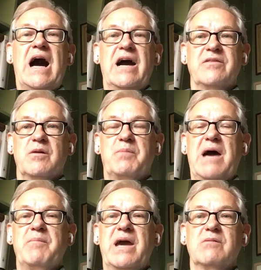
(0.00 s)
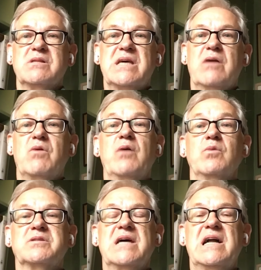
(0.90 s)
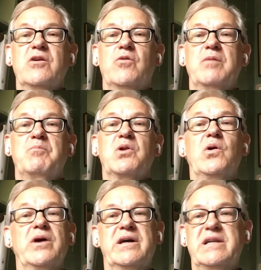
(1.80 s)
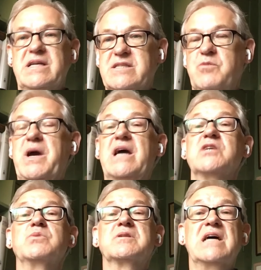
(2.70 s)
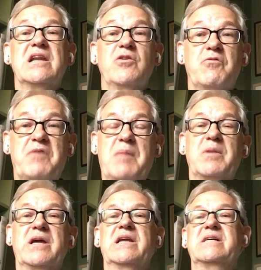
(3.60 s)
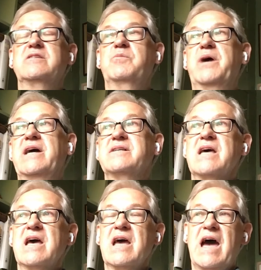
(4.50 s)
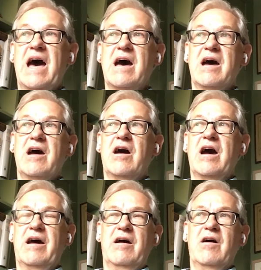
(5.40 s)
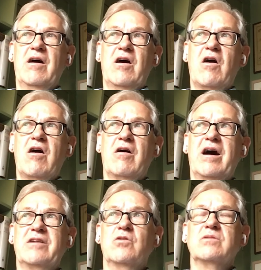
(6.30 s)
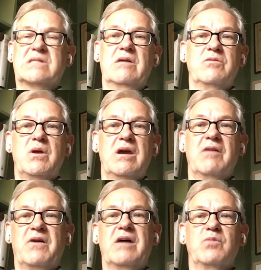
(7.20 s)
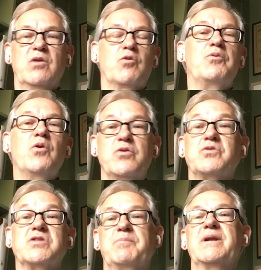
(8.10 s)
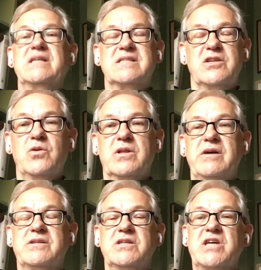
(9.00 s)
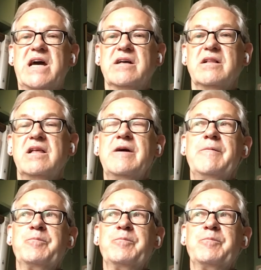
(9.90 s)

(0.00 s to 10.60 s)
either a blackmailer would say, right, we'll tell your employer unless you pay us, we'll tell your family unless you pay us. Uh, uh, and also, you know, if we'll report you to the police and you'll go to jail.